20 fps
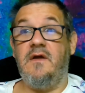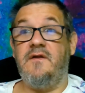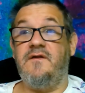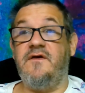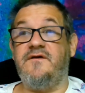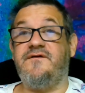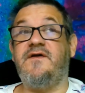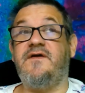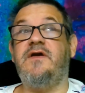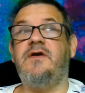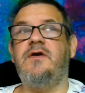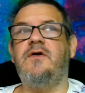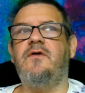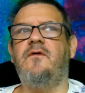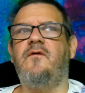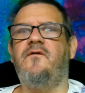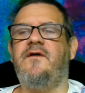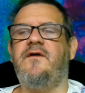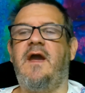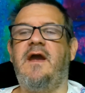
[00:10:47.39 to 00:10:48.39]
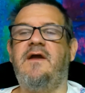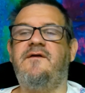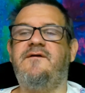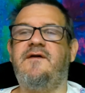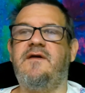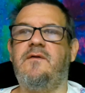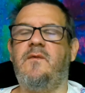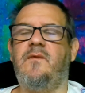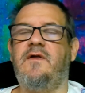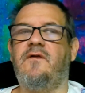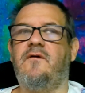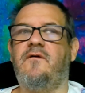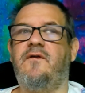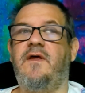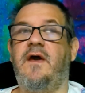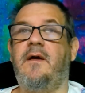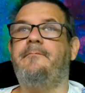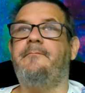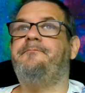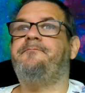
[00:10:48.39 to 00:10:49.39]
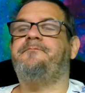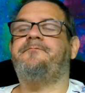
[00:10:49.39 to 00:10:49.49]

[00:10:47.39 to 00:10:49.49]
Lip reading: this huge 18-wheeler that